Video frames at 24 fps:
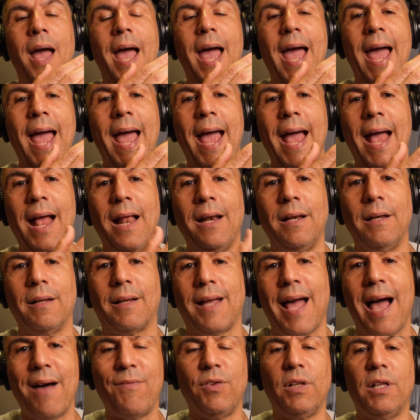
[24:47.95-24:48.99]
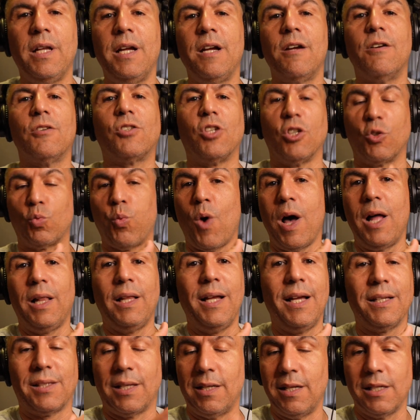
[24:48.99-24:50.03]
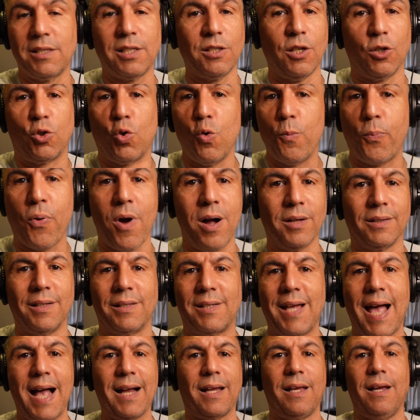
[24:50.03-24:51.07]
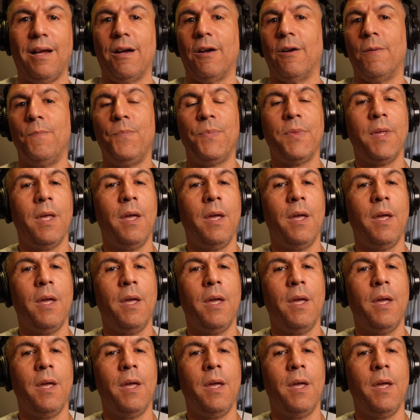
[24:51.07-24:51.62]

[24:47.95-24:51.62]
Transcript: and Cavaliers as well as, and this is a two-pronged attack here,